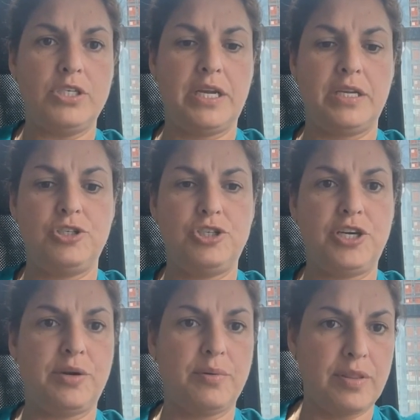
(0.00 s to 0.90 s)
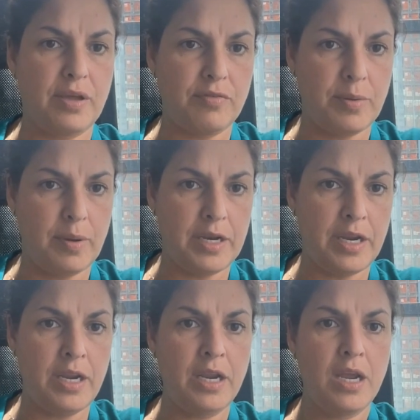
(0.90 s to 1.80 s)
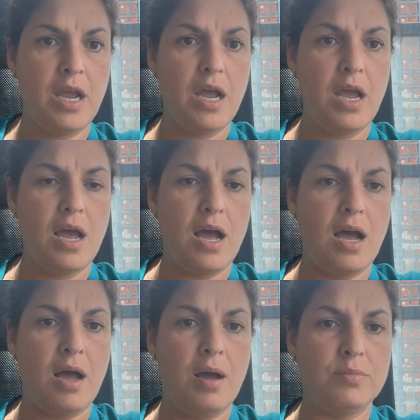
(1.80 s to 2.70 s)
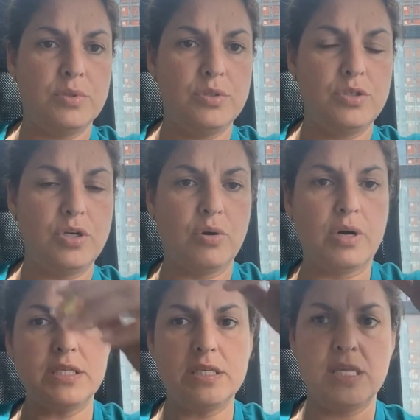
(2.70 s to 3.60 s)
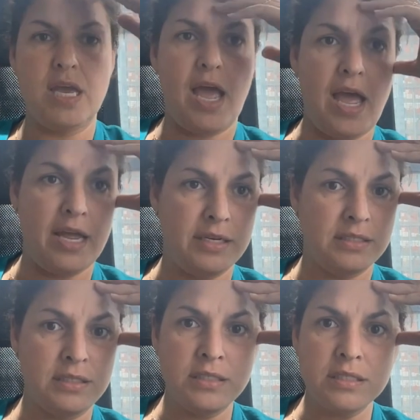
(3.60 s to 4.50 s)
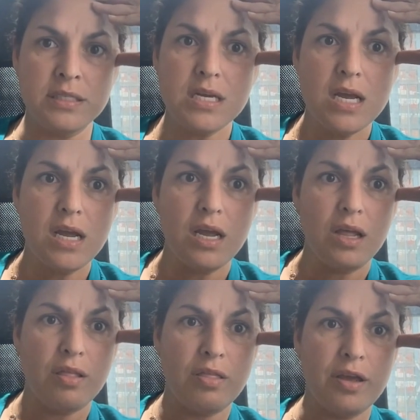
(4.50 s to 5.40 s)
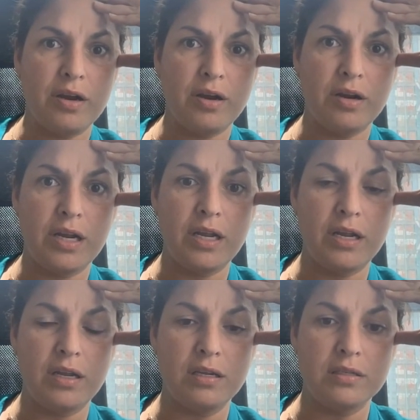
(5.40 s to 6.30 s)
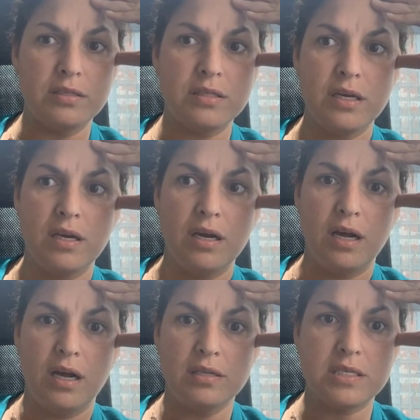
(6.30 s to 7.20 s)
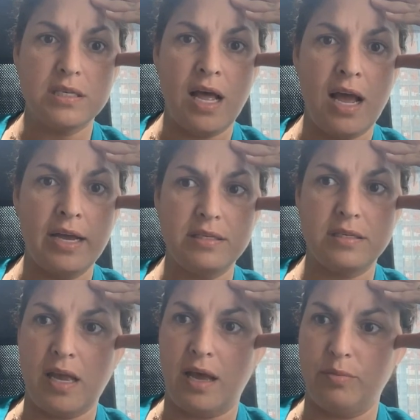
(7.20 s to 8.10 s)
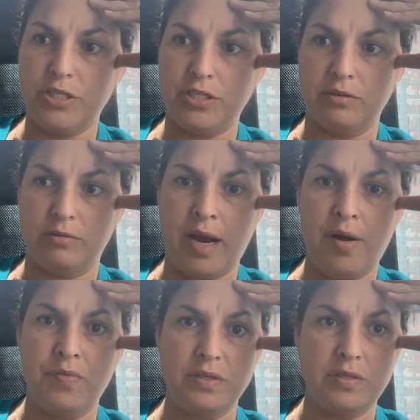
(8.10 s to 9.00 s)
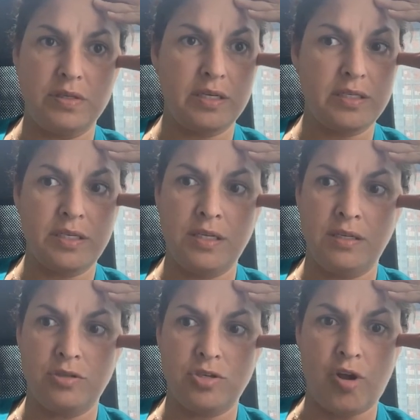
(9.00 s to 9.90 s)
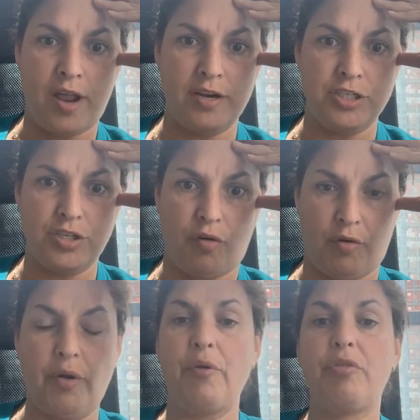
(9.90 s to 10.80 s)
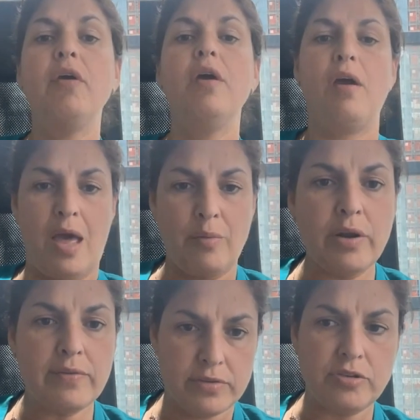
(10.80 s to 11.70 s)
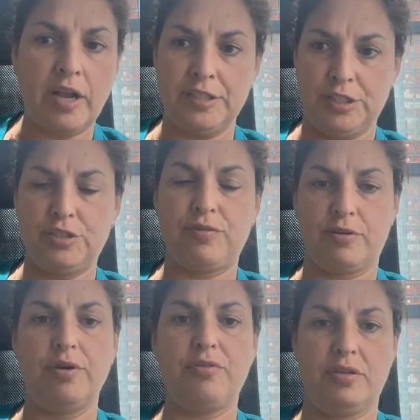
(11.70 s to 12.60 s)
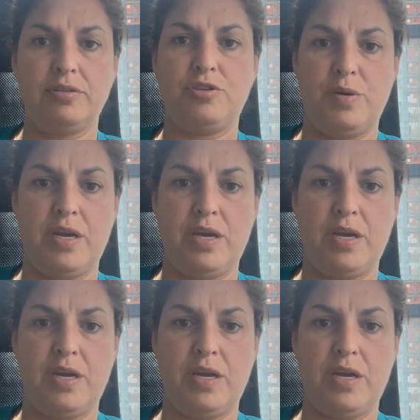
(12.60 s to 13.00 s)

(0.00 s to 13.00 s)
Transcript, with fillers: which I can share with everybody. Towards the end, there is a slide set, which is around the 16 strategies for growth. And one of the strategies for growth is